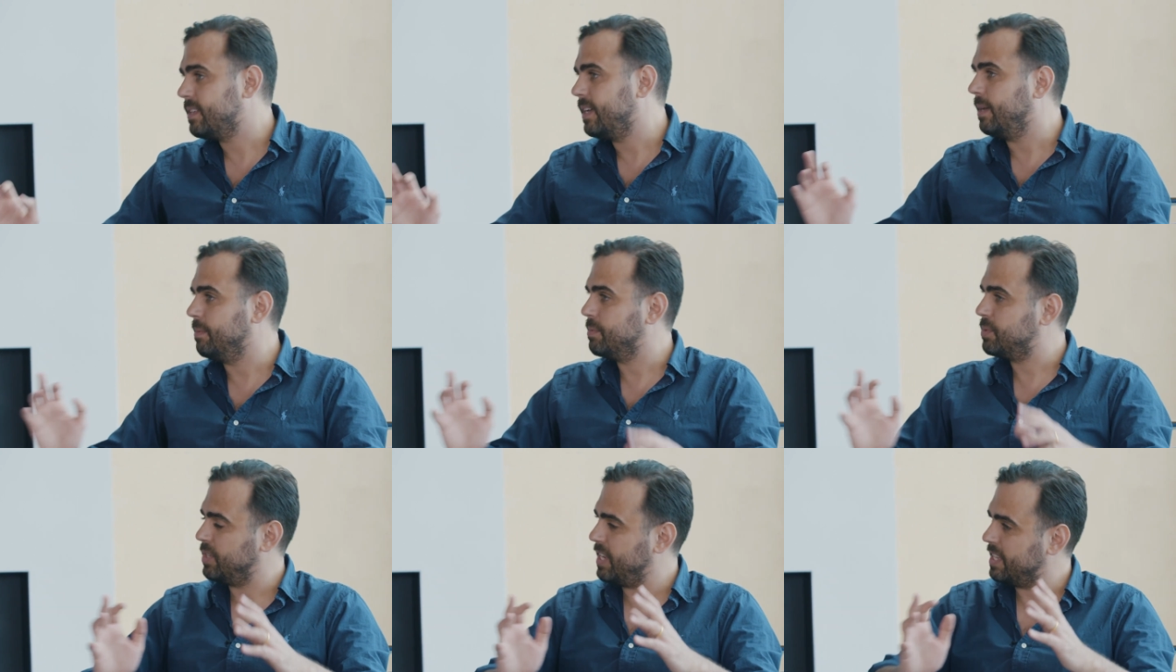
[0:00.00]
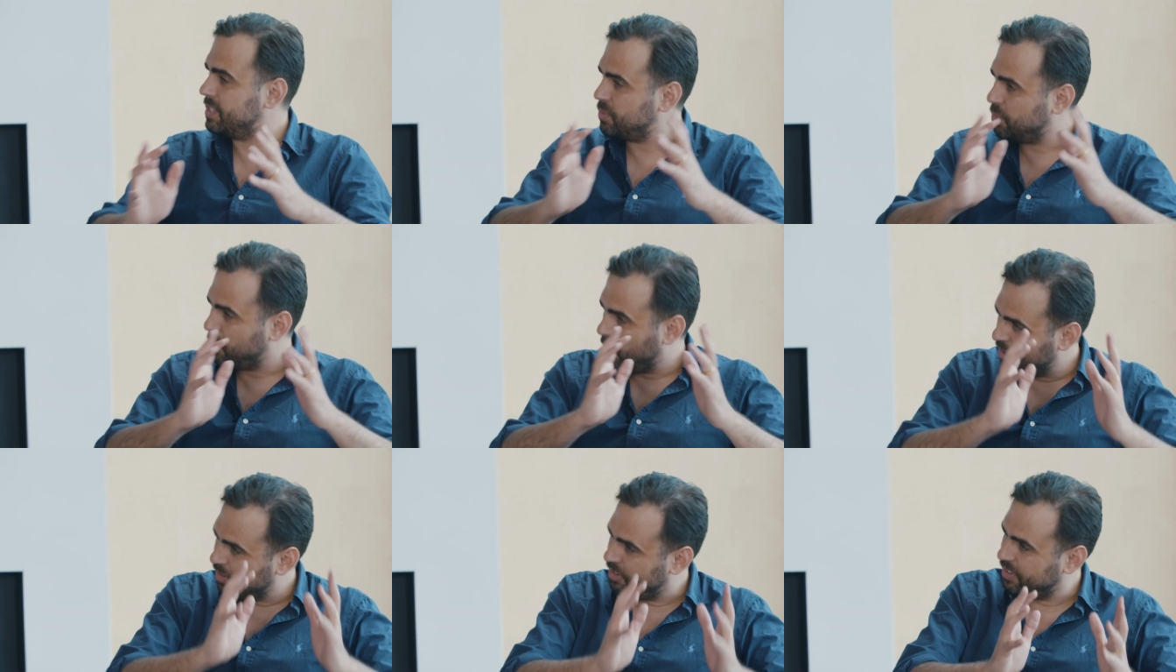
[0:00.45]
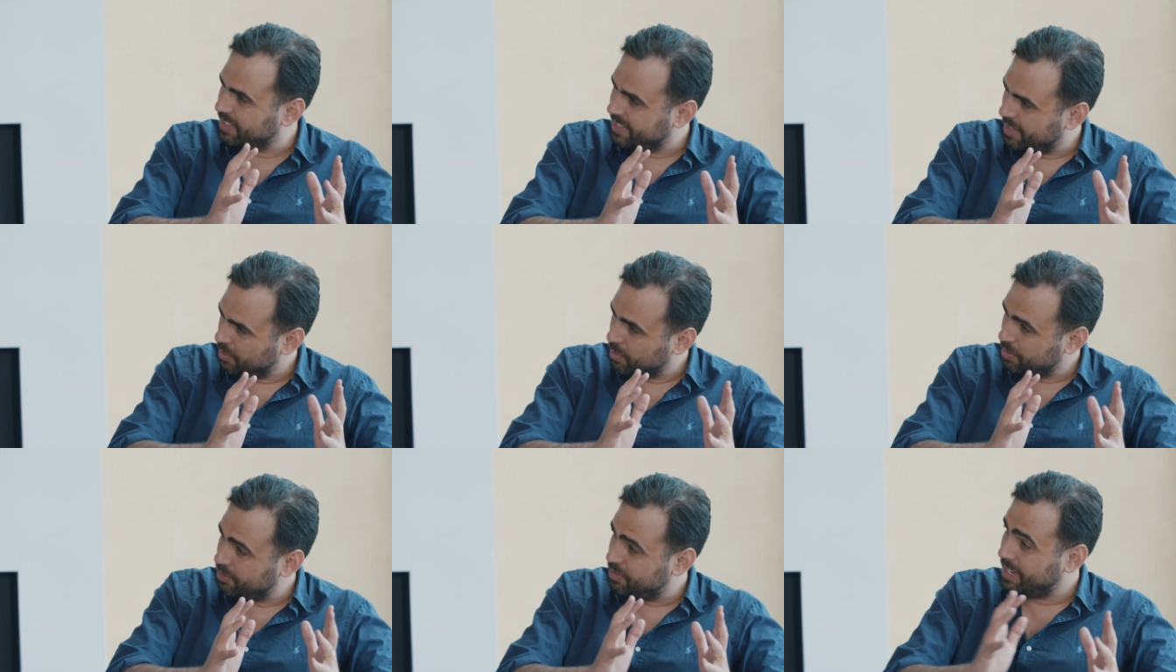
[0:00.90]
Mm -hmm. um, so that's one thing
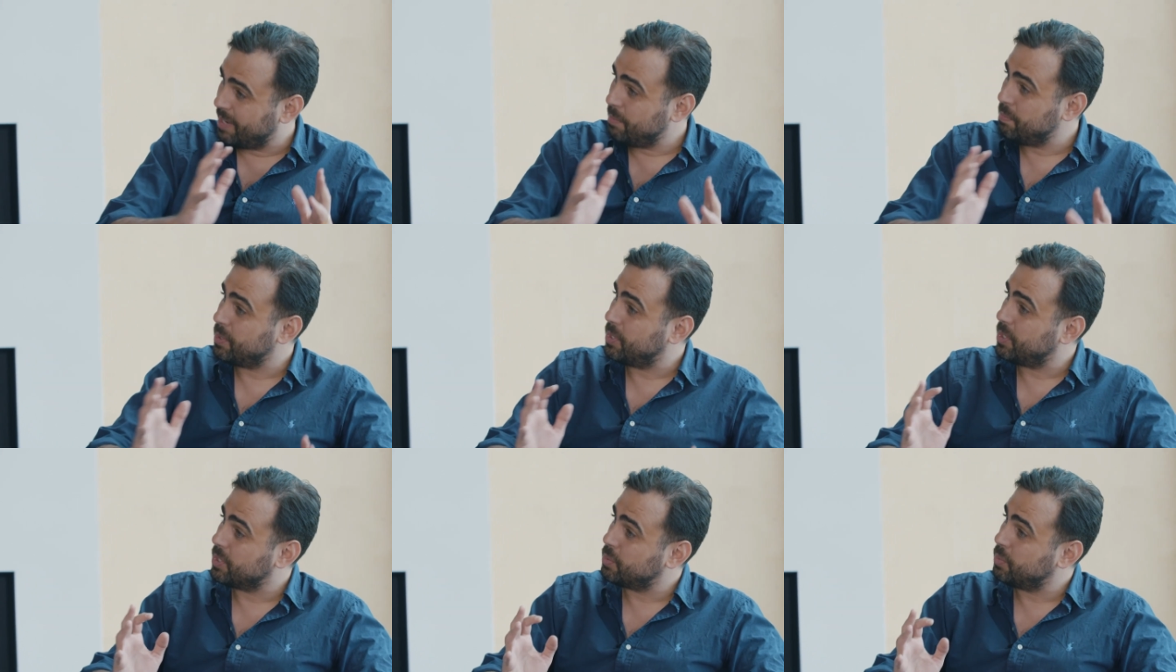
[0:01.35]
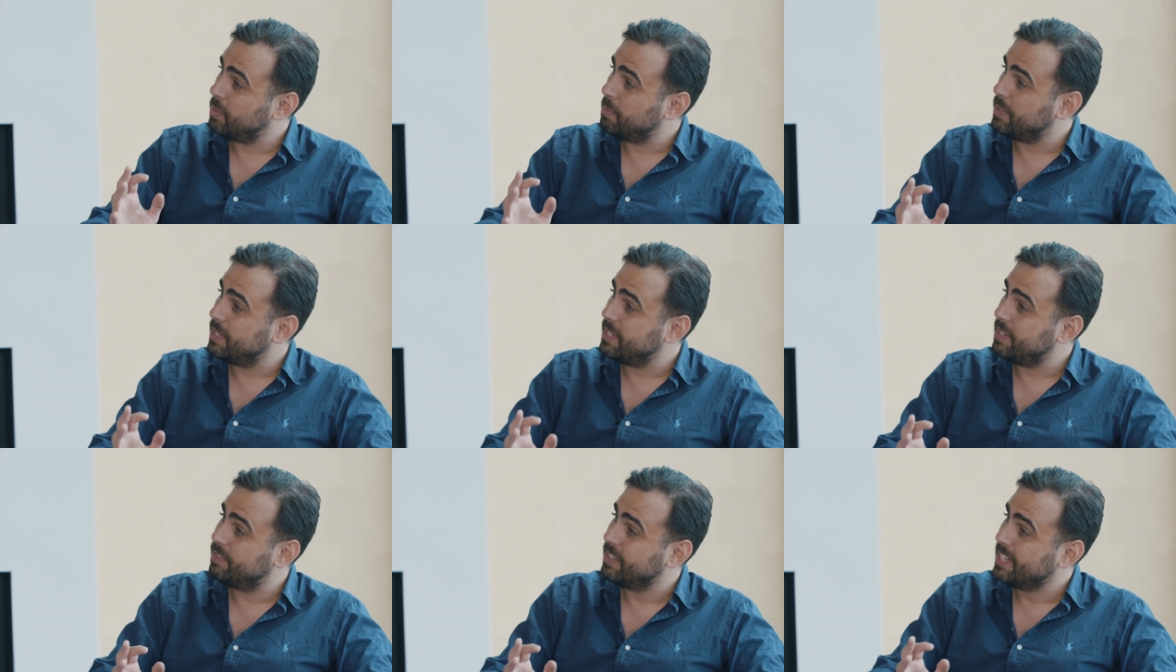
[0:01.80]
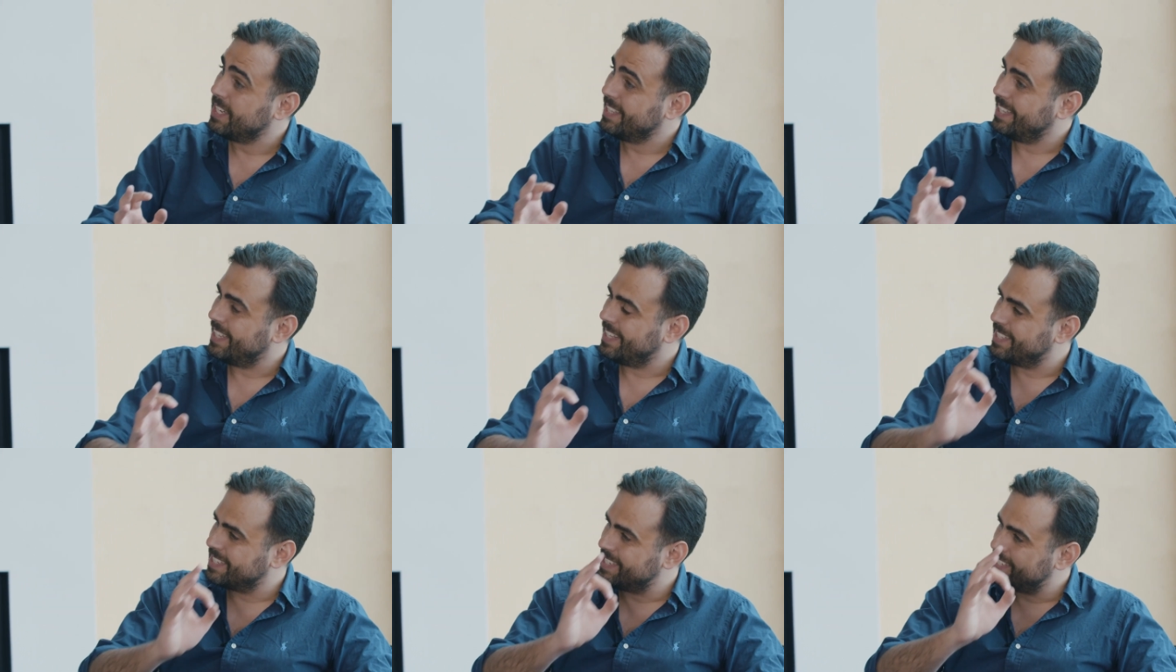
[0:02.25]
that we've done because we believe
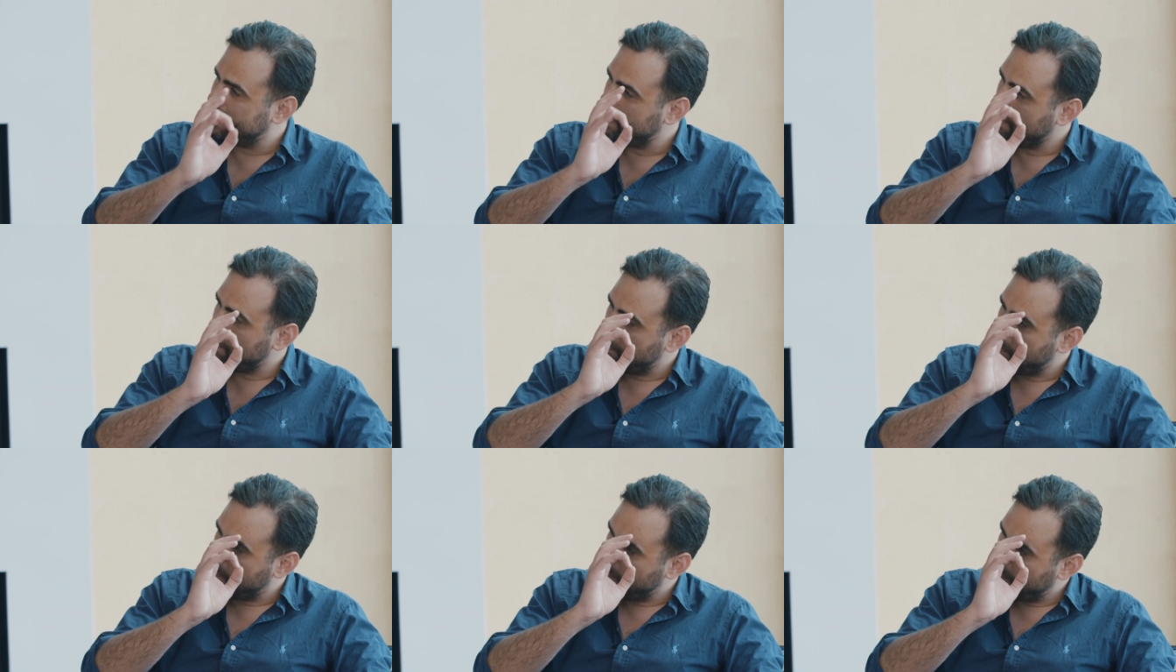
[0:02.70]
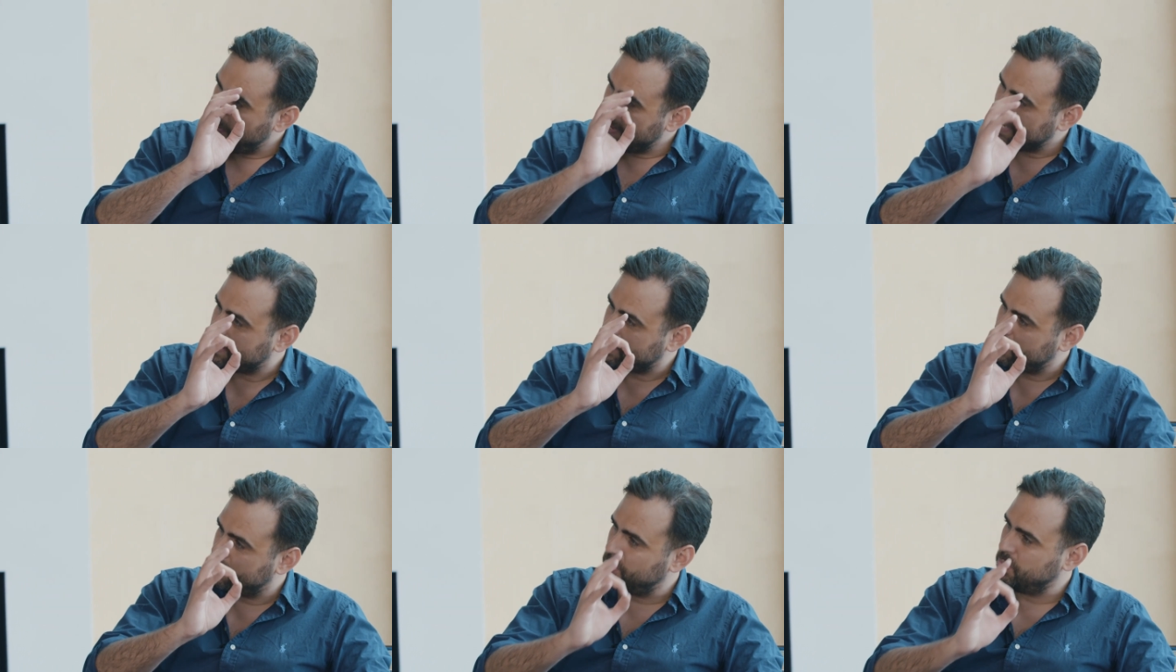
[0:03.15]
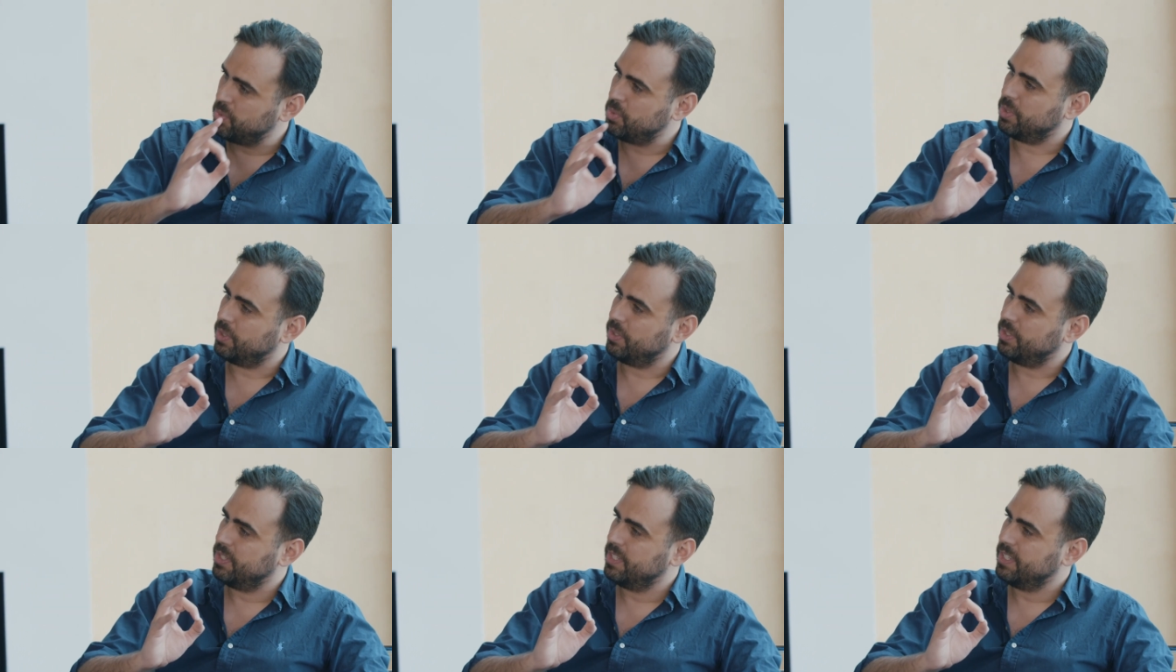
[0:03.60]
that this is the best
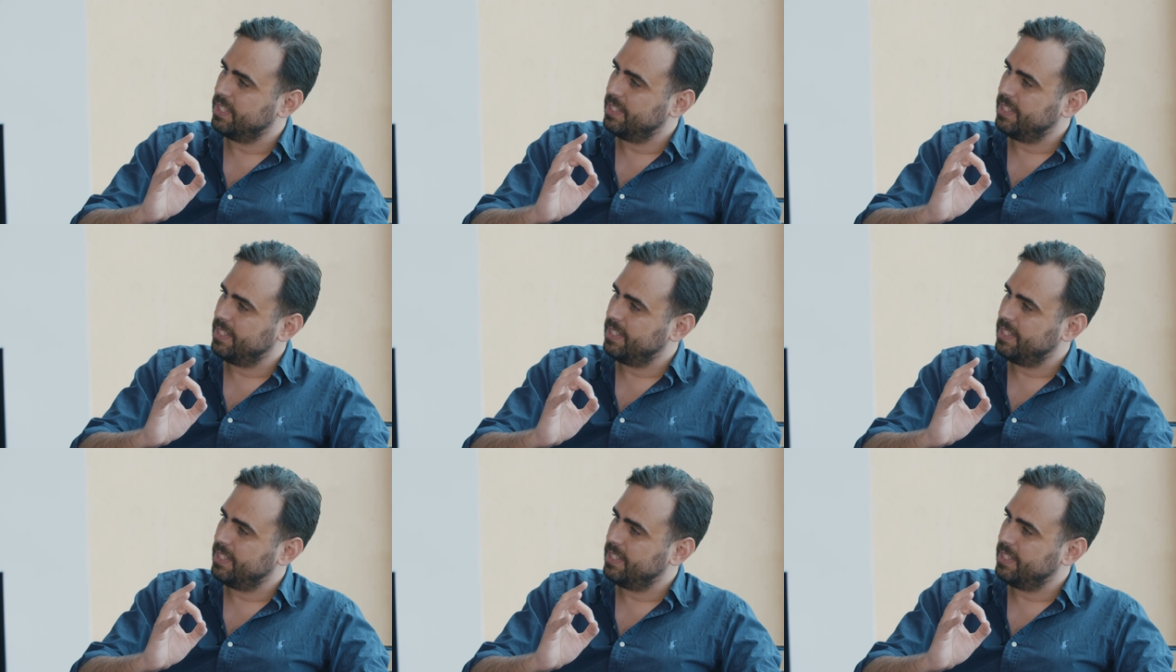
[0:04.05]
tool